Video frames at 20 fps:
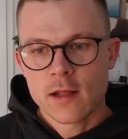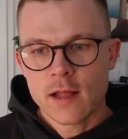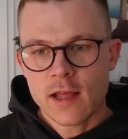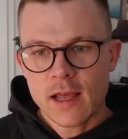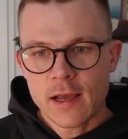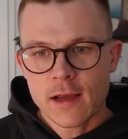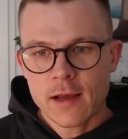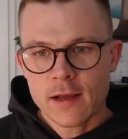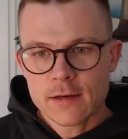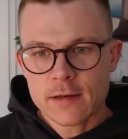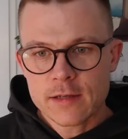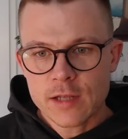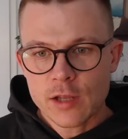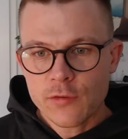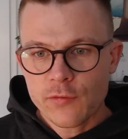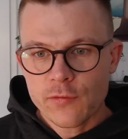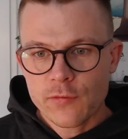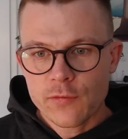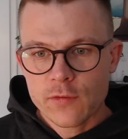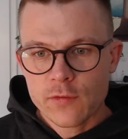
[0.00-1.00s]
And
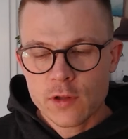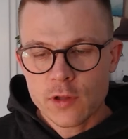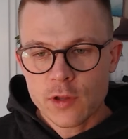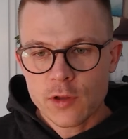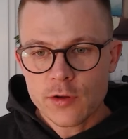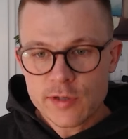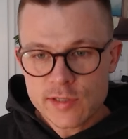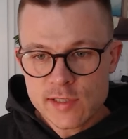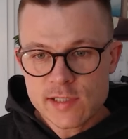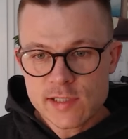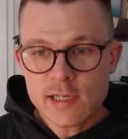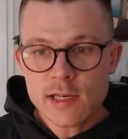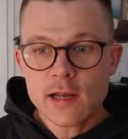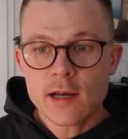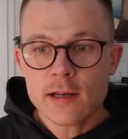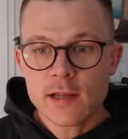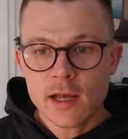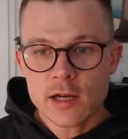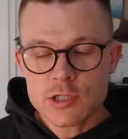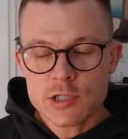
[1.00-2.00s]
if you see
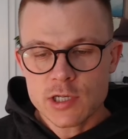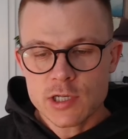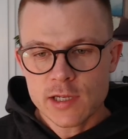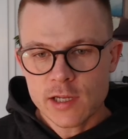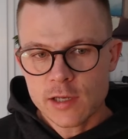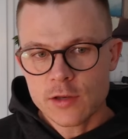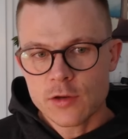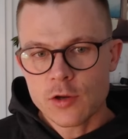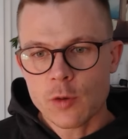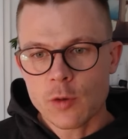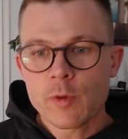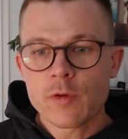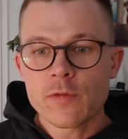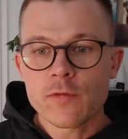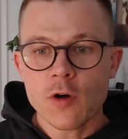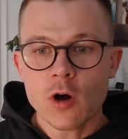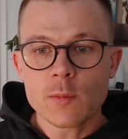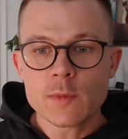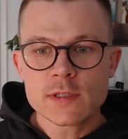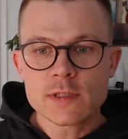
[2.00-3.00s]
that actually in your
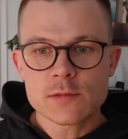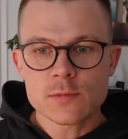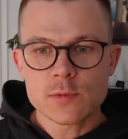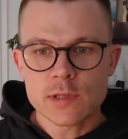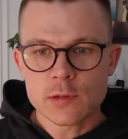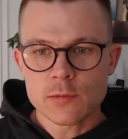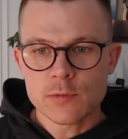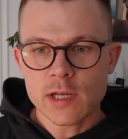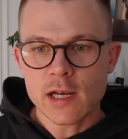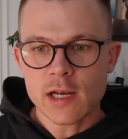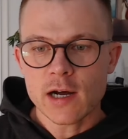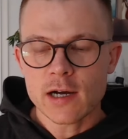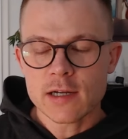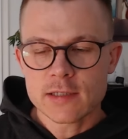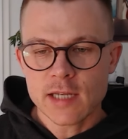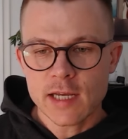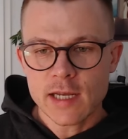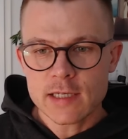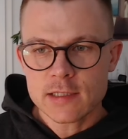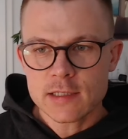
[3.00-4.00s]
performance with the real
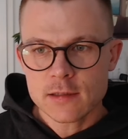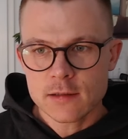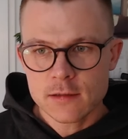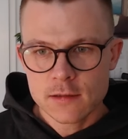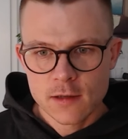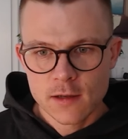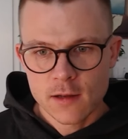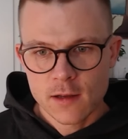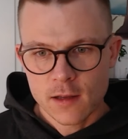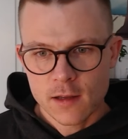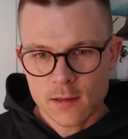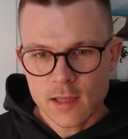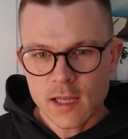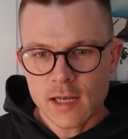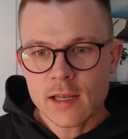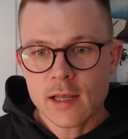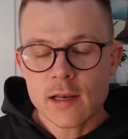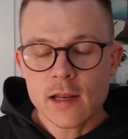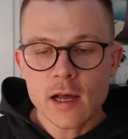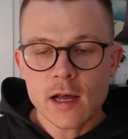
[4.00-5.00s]
hard data,
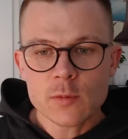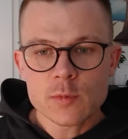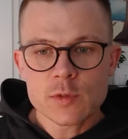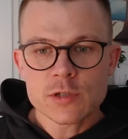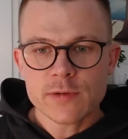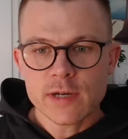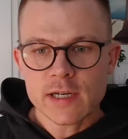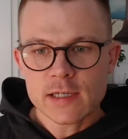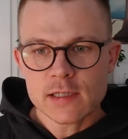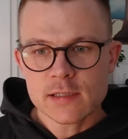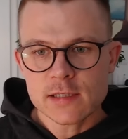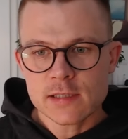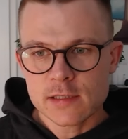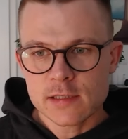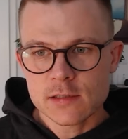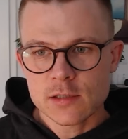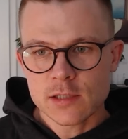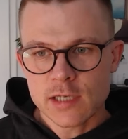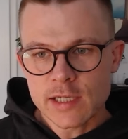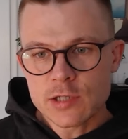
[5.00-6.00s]
that can help
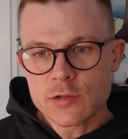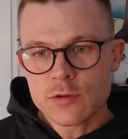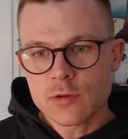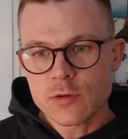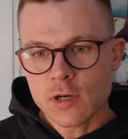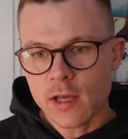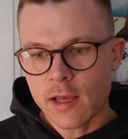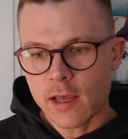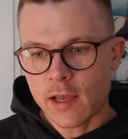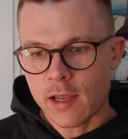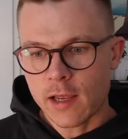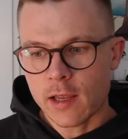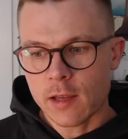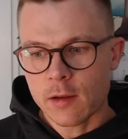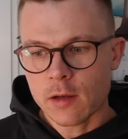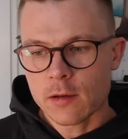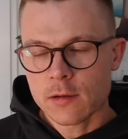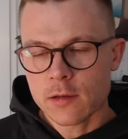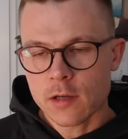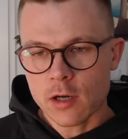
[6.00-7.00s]
traders lead to
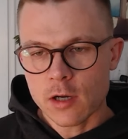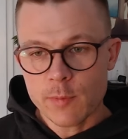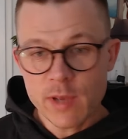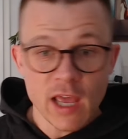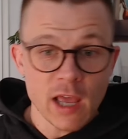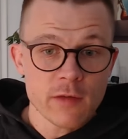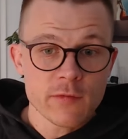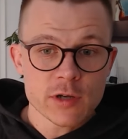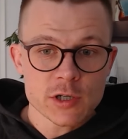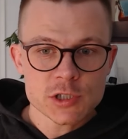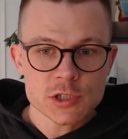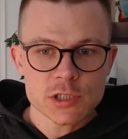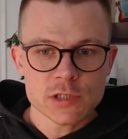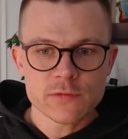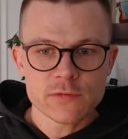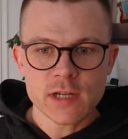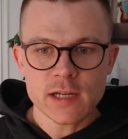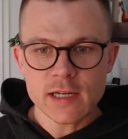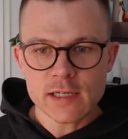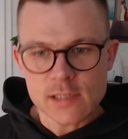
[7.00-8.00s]
a behavior
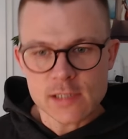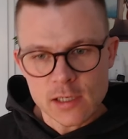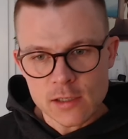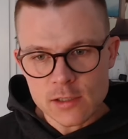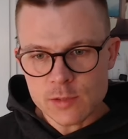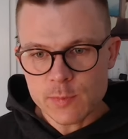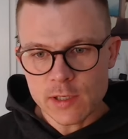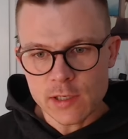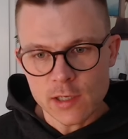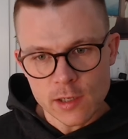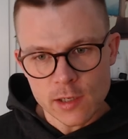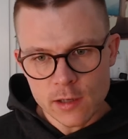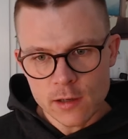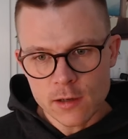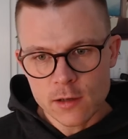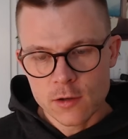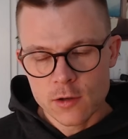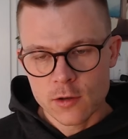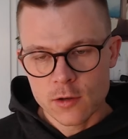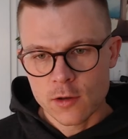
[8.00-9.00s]
shift. And that's ultimately
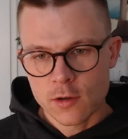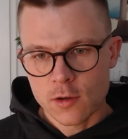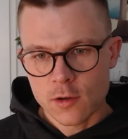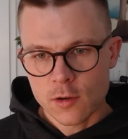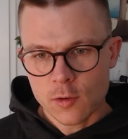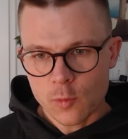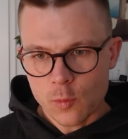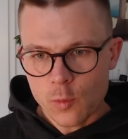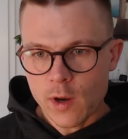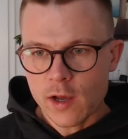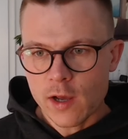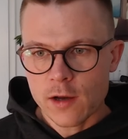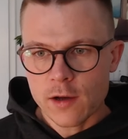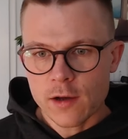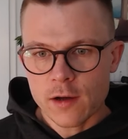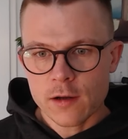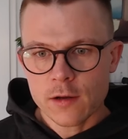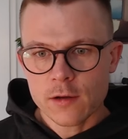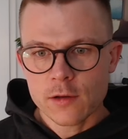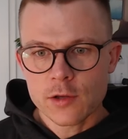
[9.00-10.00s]

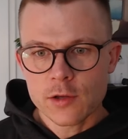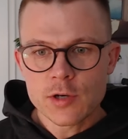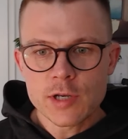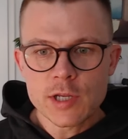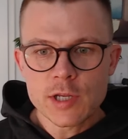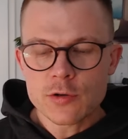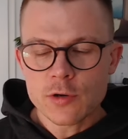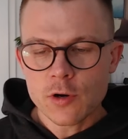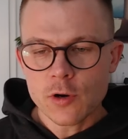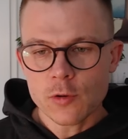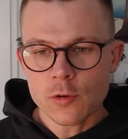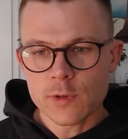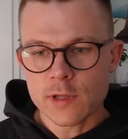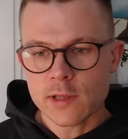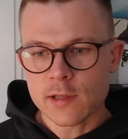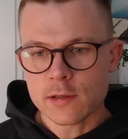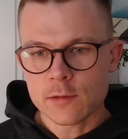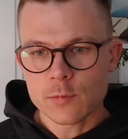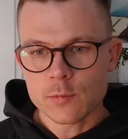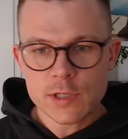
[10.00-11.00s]
where you need to go
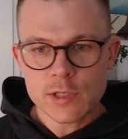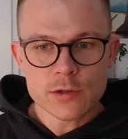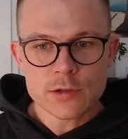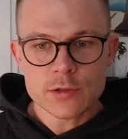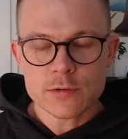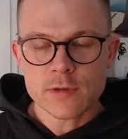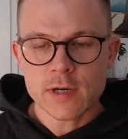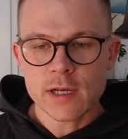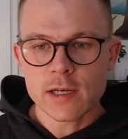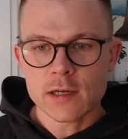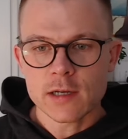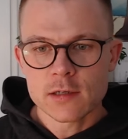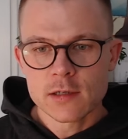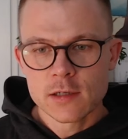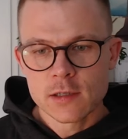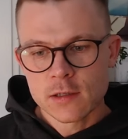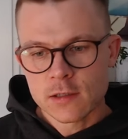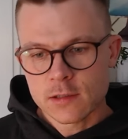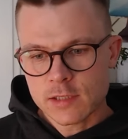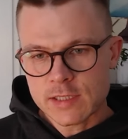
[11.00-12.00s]
with your trading.
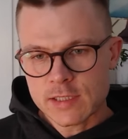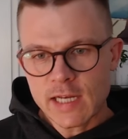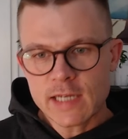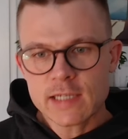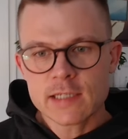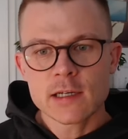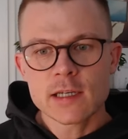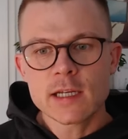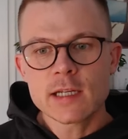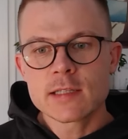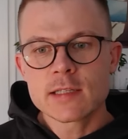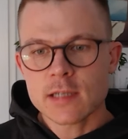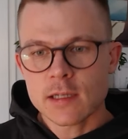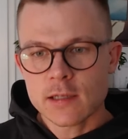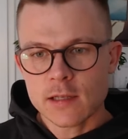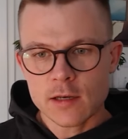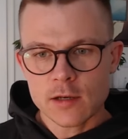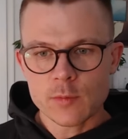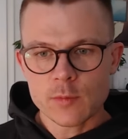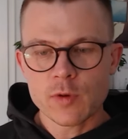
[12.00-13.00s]
The data leads, and
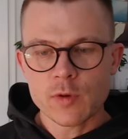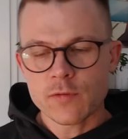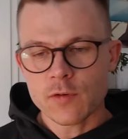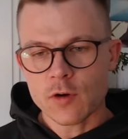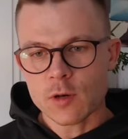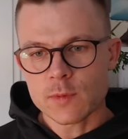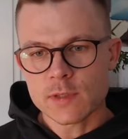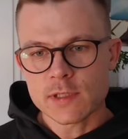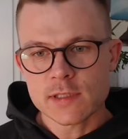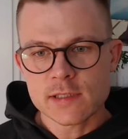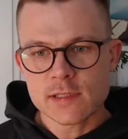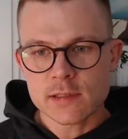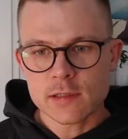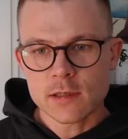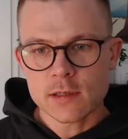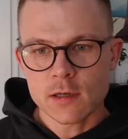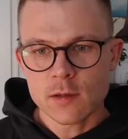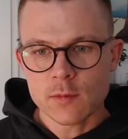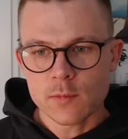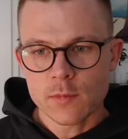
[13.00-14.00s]
then the performance
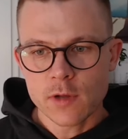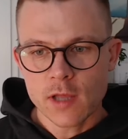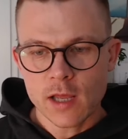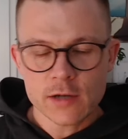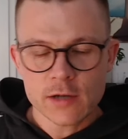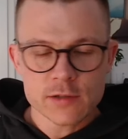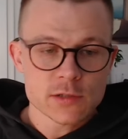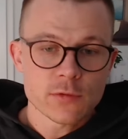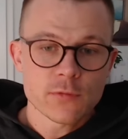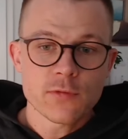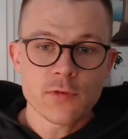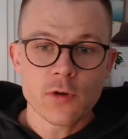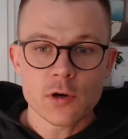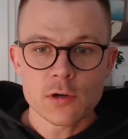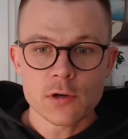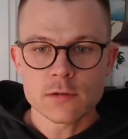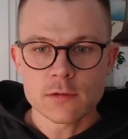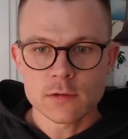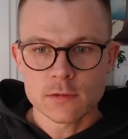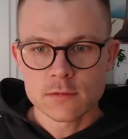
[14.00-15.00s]
has to
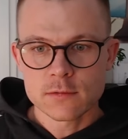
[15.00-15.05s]
follow.